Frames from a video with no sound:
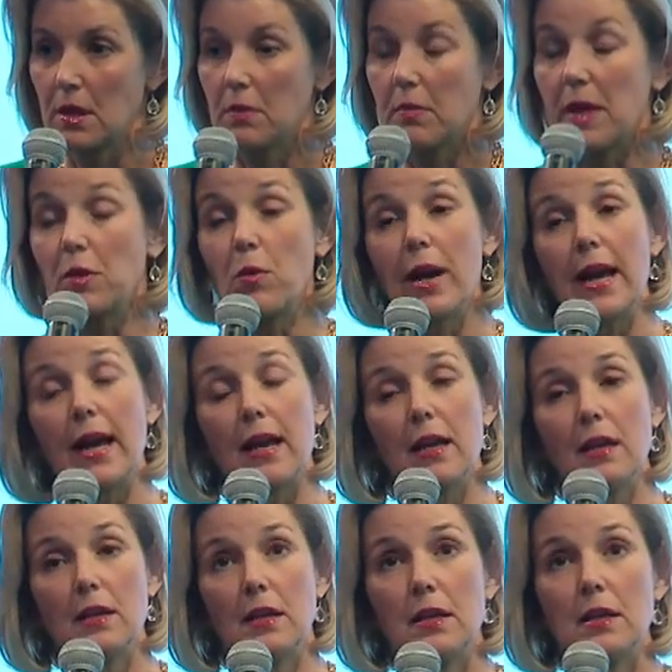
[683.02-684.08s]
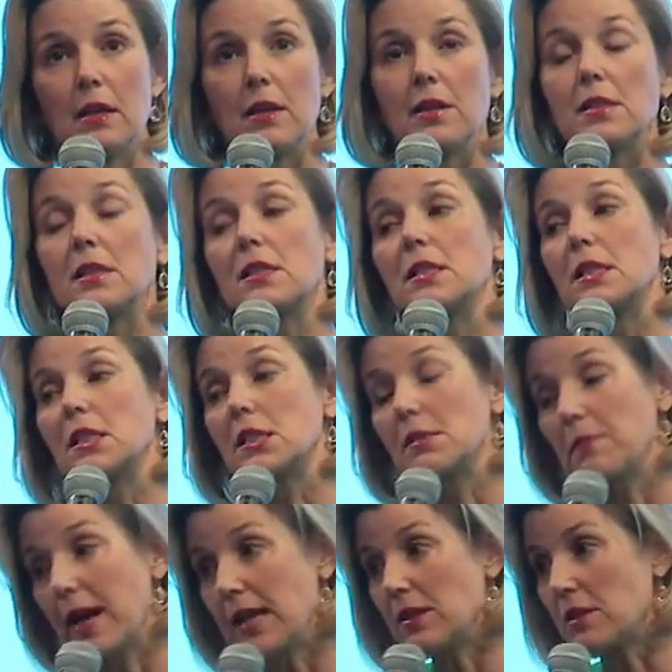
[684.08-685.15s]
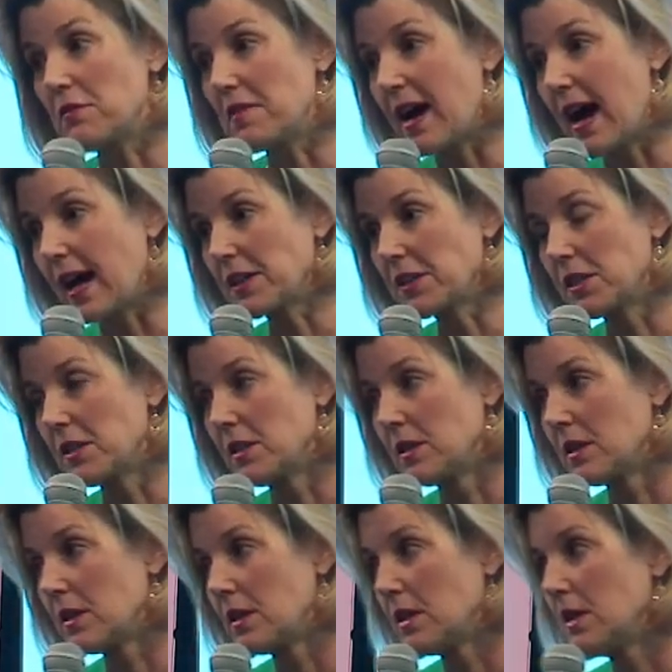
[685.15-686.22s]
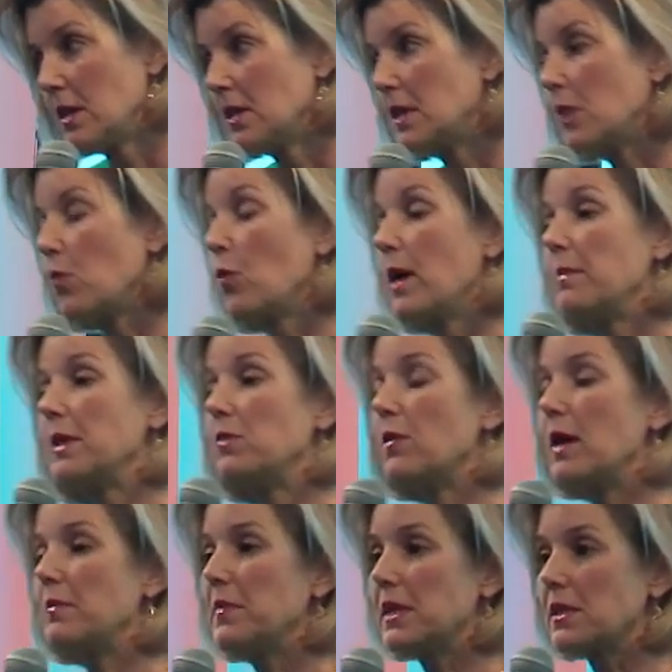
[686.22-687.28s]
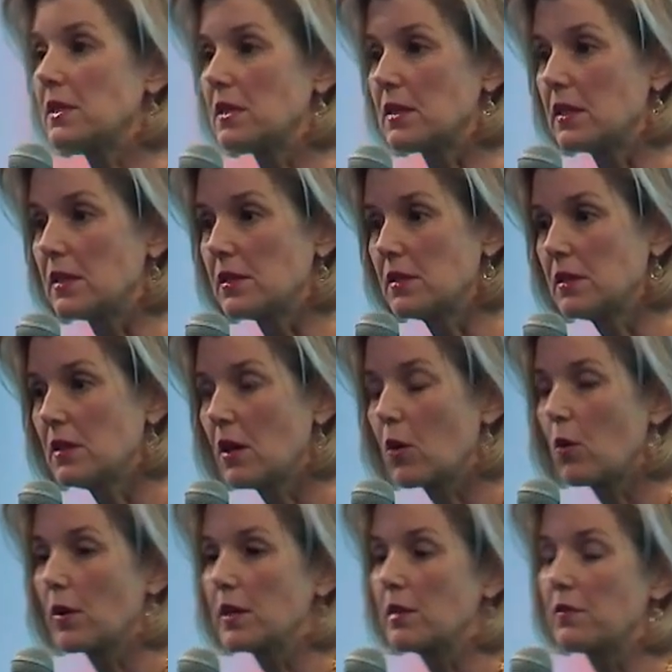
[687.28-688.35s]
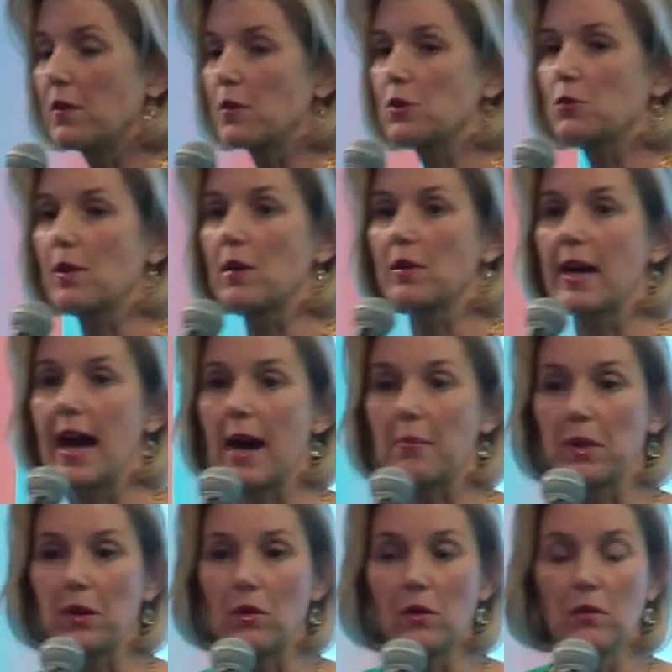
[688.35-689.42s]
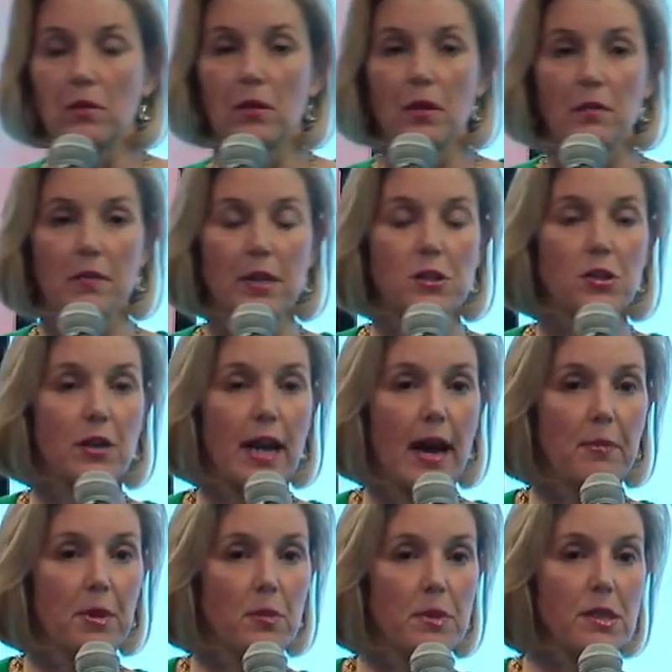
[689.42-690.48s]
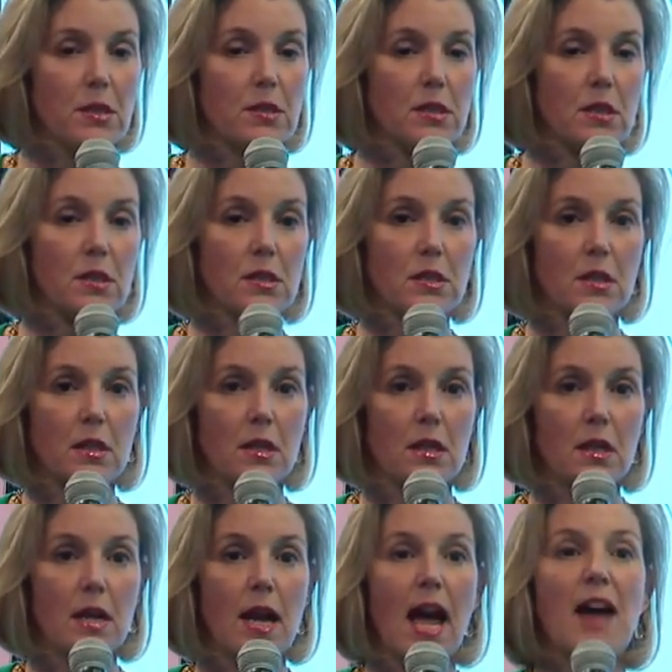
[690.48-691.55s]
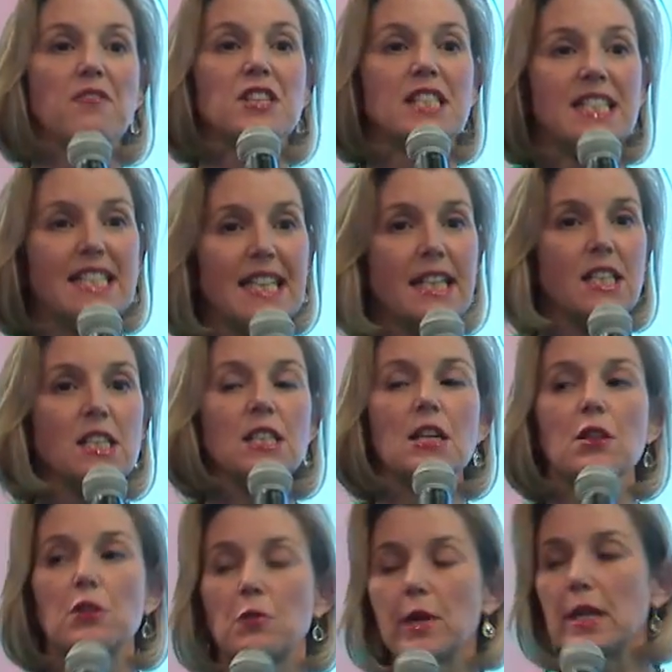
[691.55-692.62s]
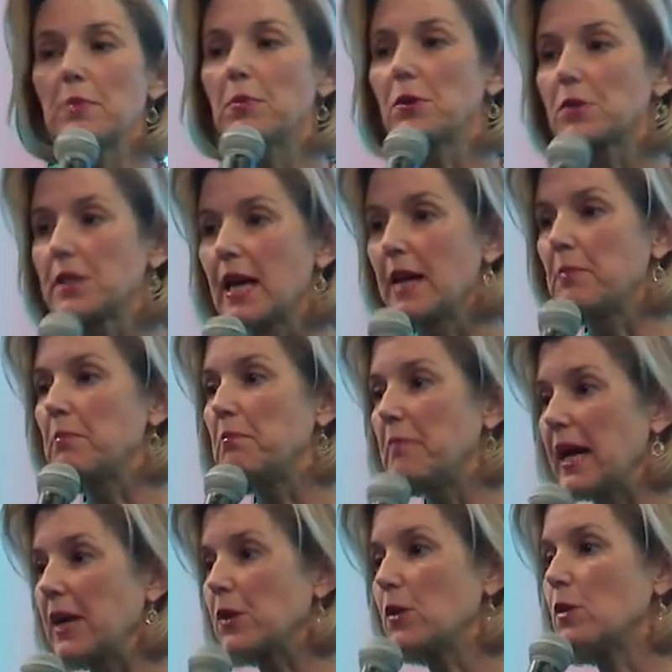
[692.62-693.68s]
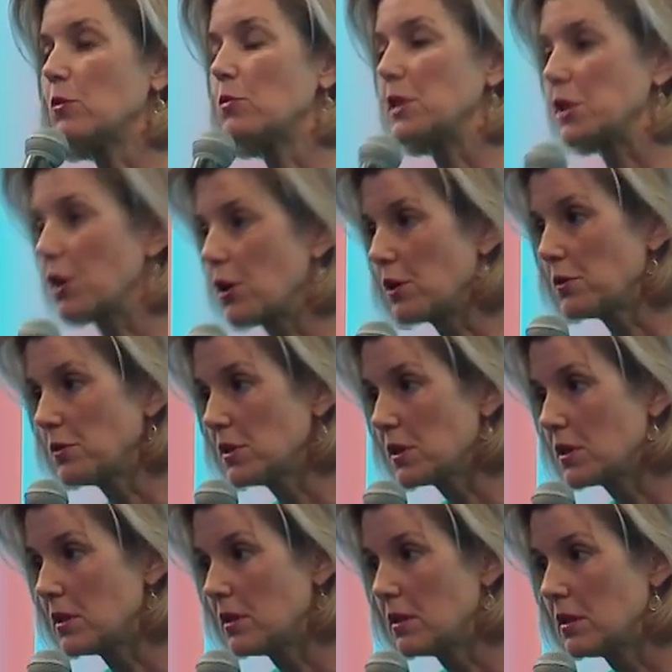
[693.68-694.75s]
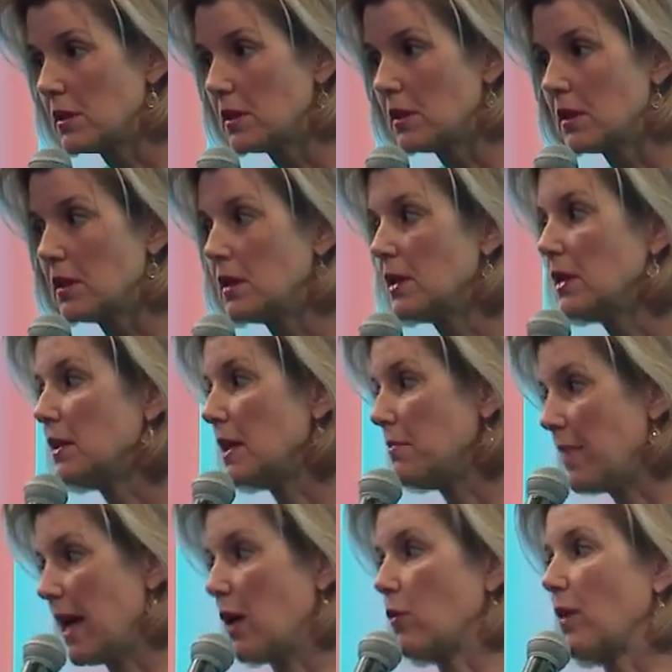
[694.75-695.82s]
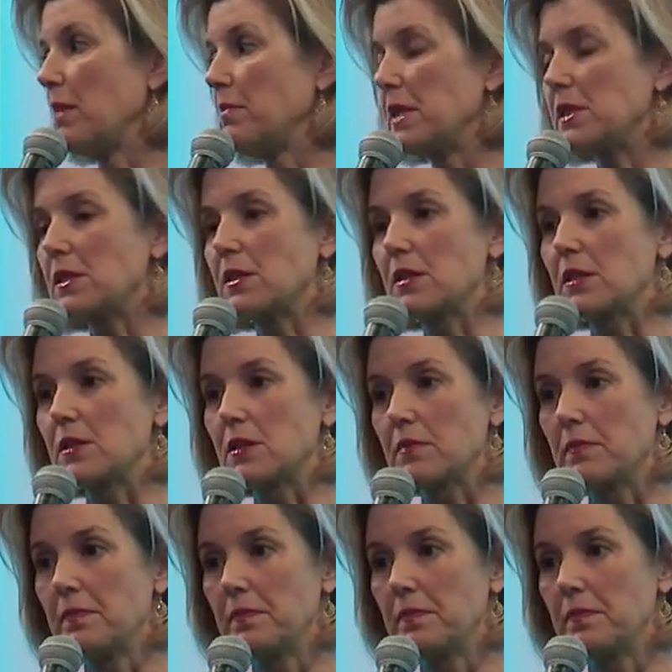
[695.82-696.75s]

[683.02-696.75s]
By the way, this is despite the fact that women run businesses, according to first round capital, venture capital businesses, have 63% better returns than male run businesses.